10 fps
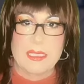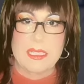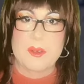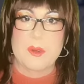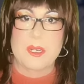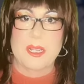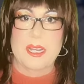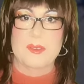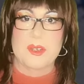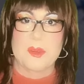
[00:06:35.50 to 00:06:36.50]
I think we're in a
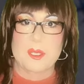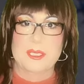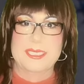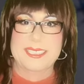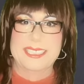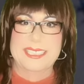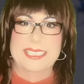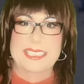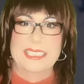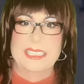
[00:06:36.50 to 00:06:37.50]
lot of trouble.
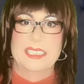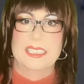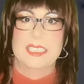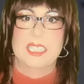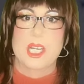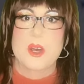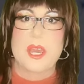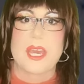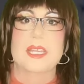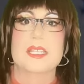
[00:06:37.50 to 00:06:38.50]

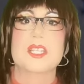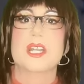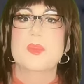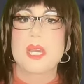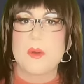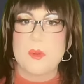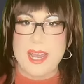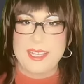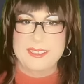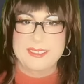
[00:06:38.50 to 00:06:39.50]
Okay, it's gonna be all
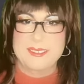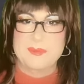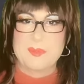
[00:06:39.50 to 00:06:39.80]
right.